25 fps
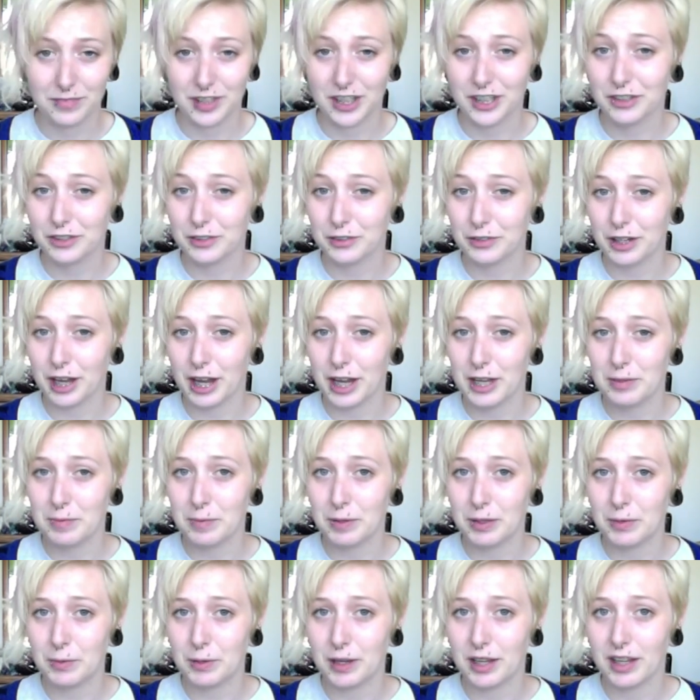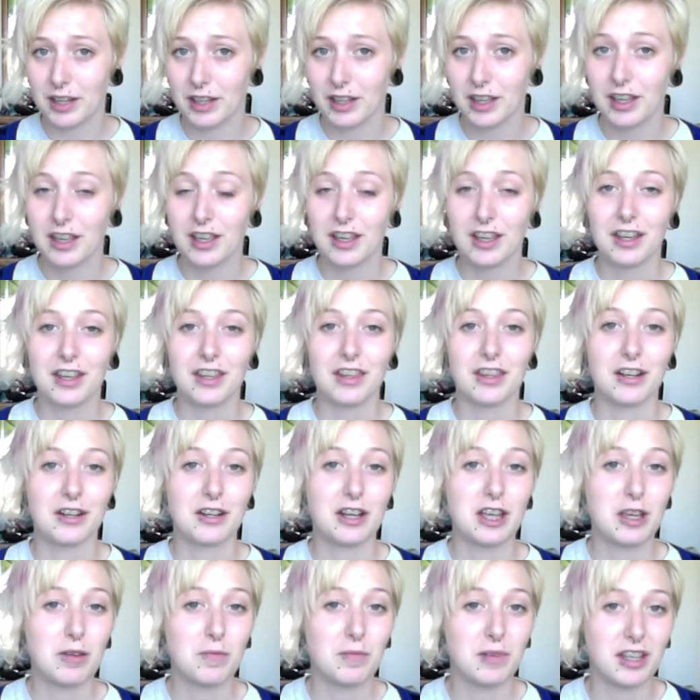These little guys, by the way, their
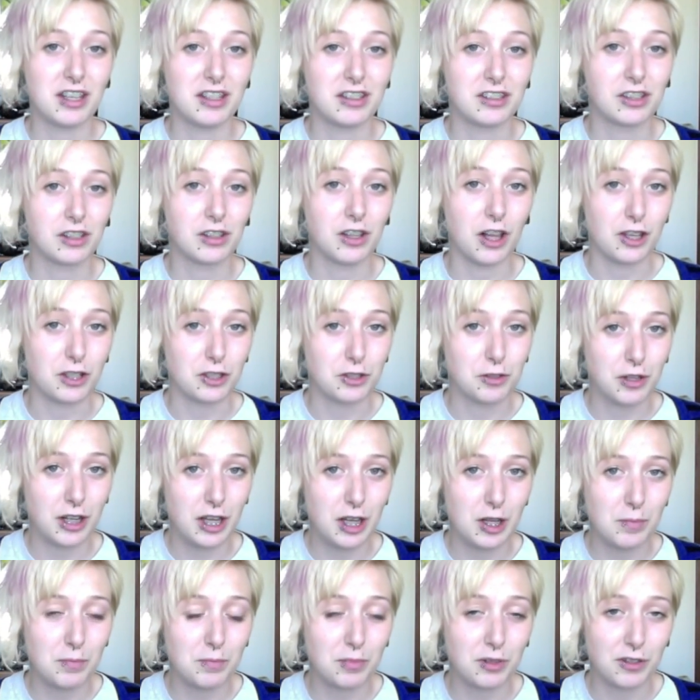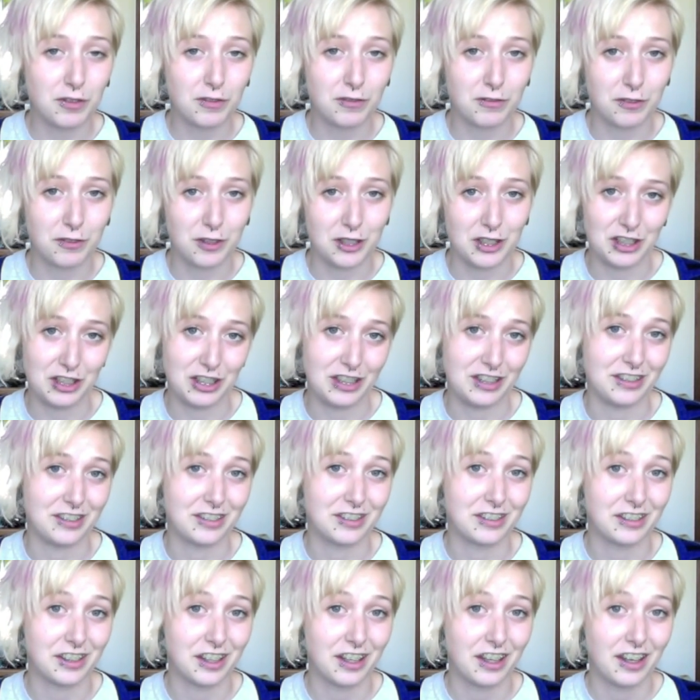name is Clostridium
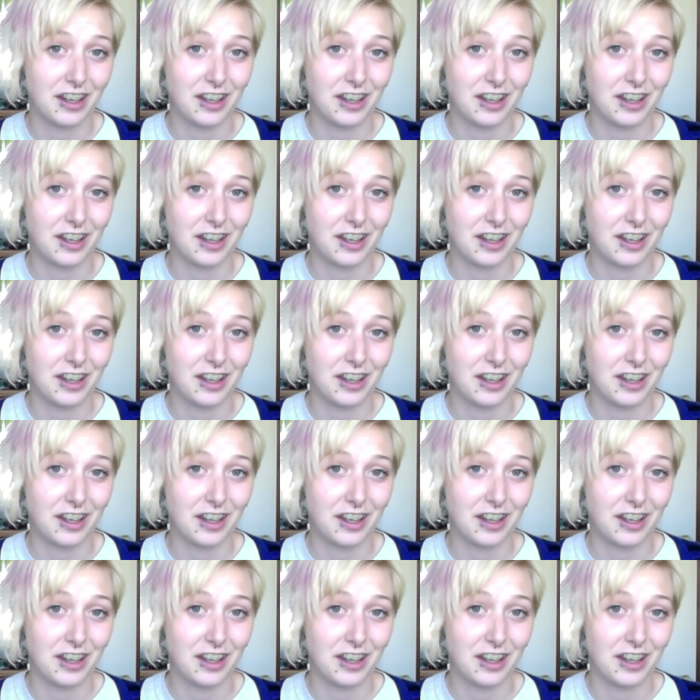perfringens,